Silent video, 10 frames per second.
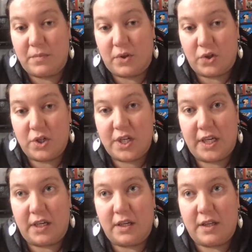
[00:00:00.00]

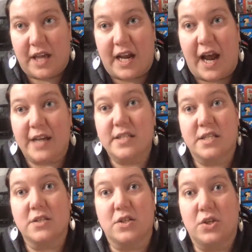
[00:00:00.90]
learning that I
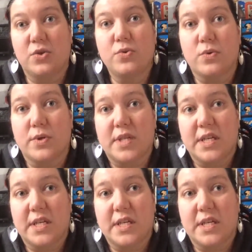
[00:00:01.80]
still use